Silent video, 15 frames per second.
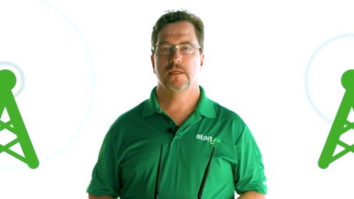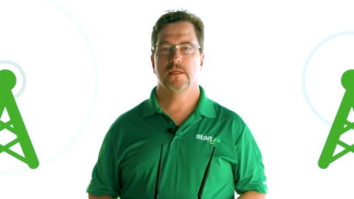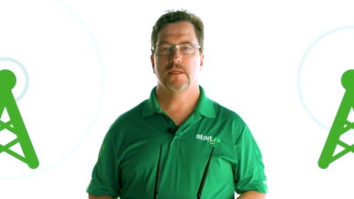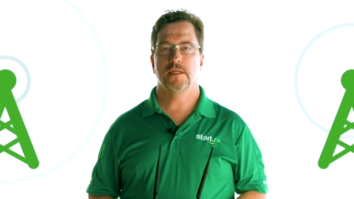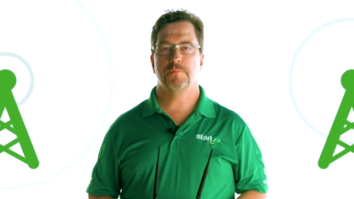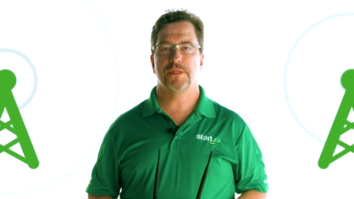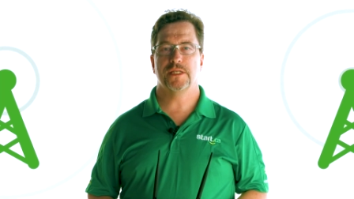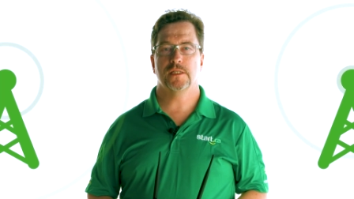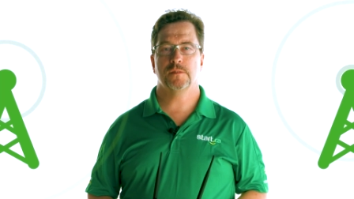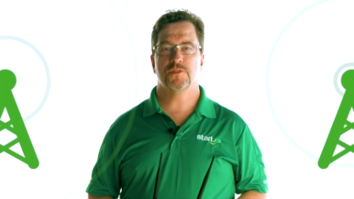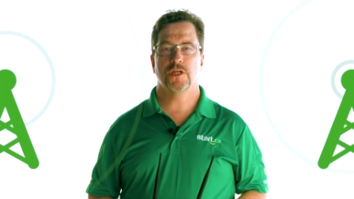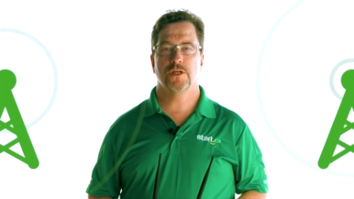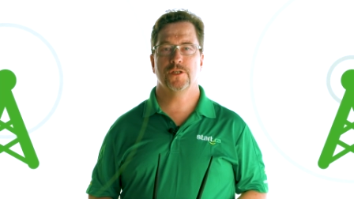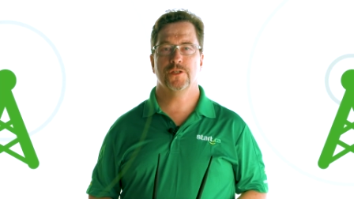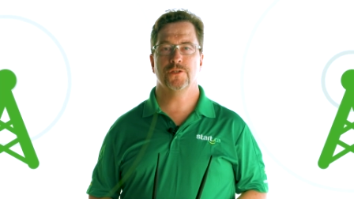It becomes
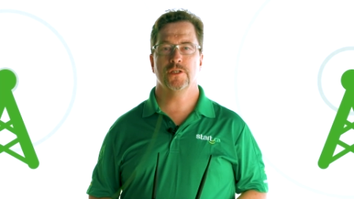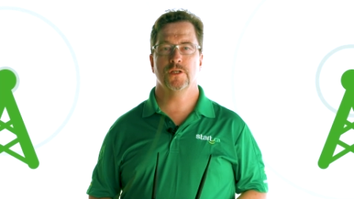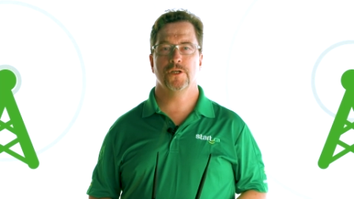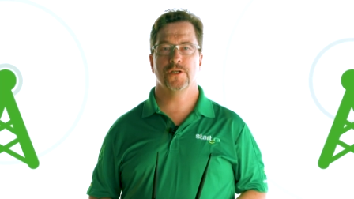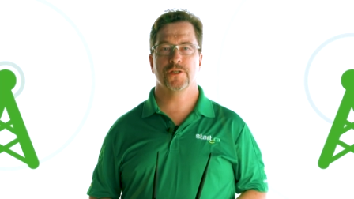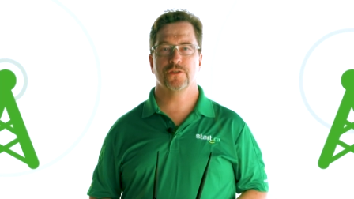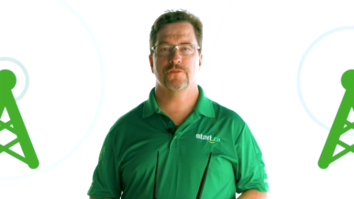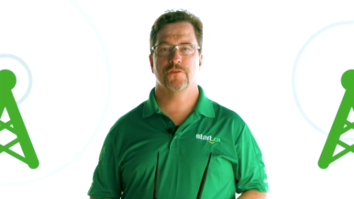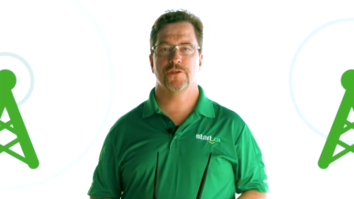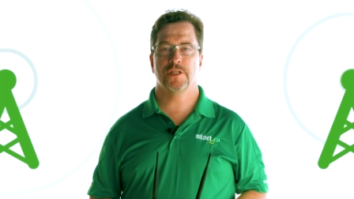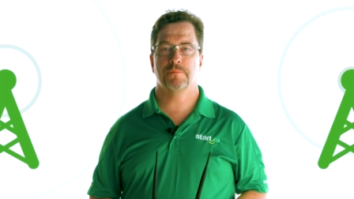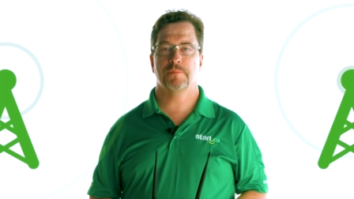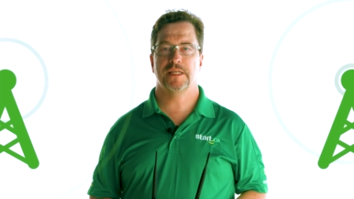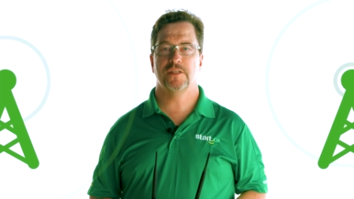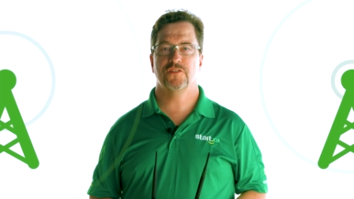harder and harder for you to
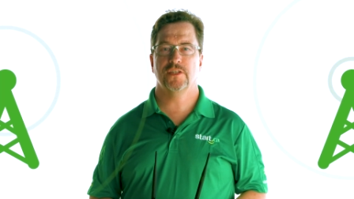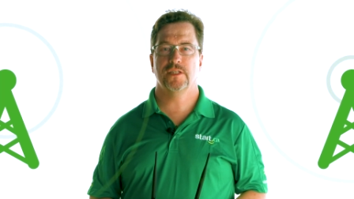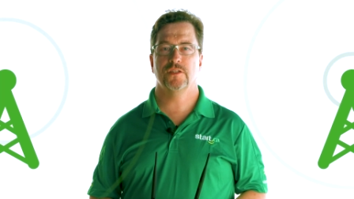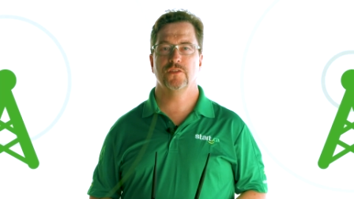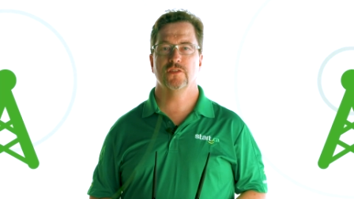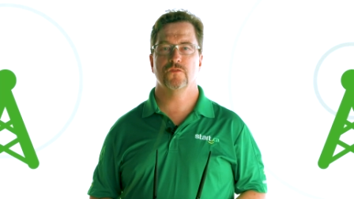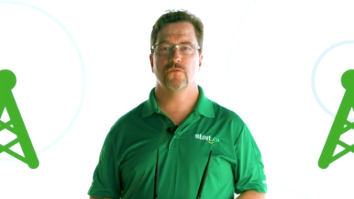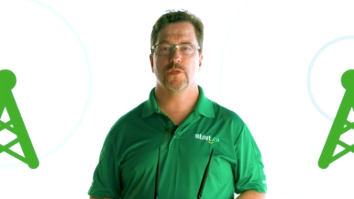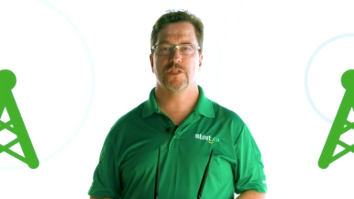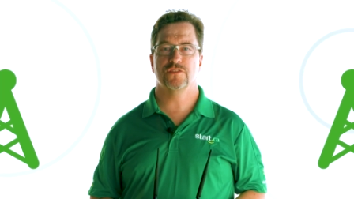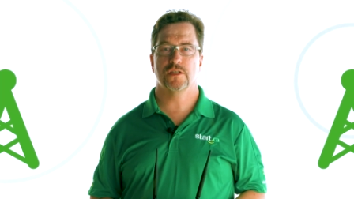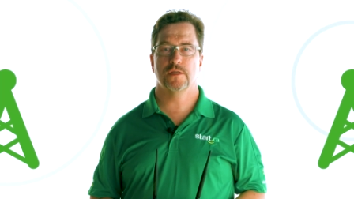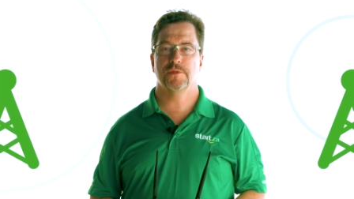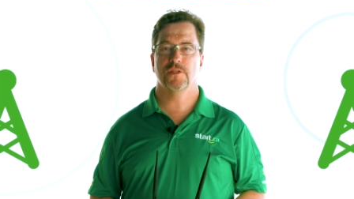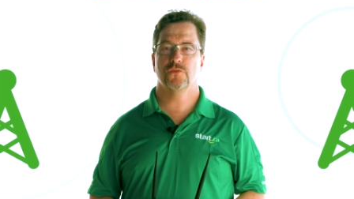make sense of what is
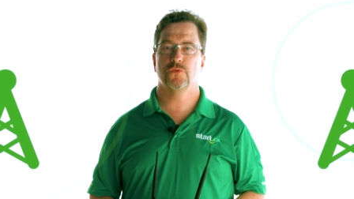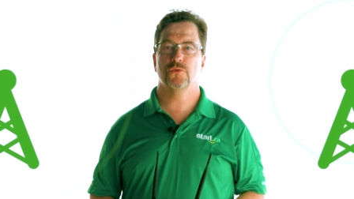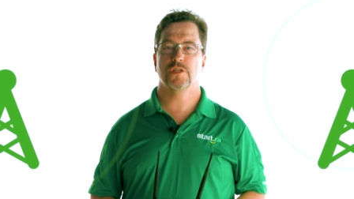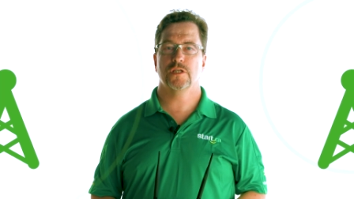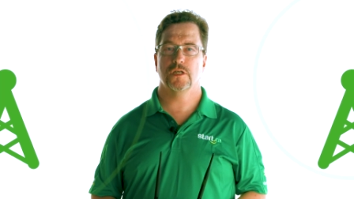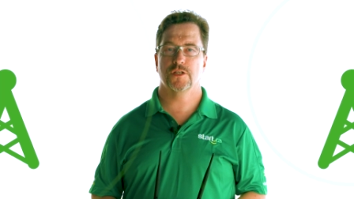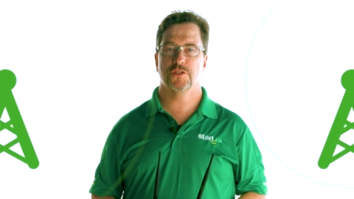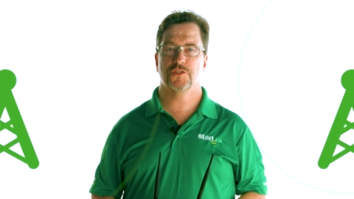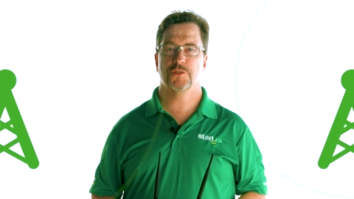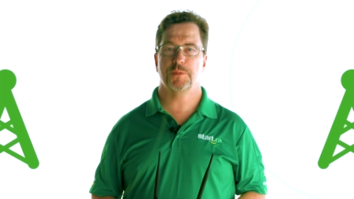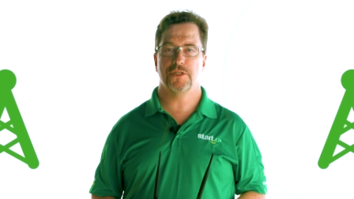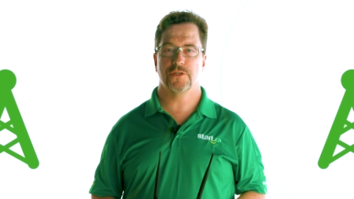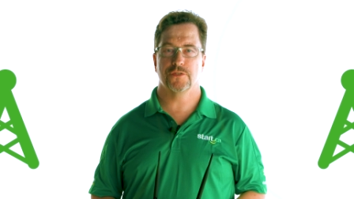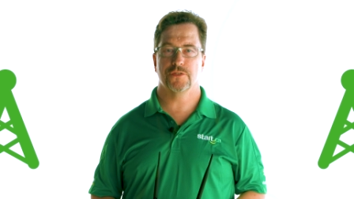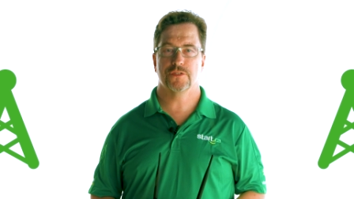coming through the car's
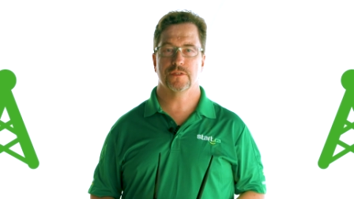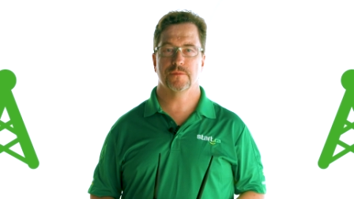speakers.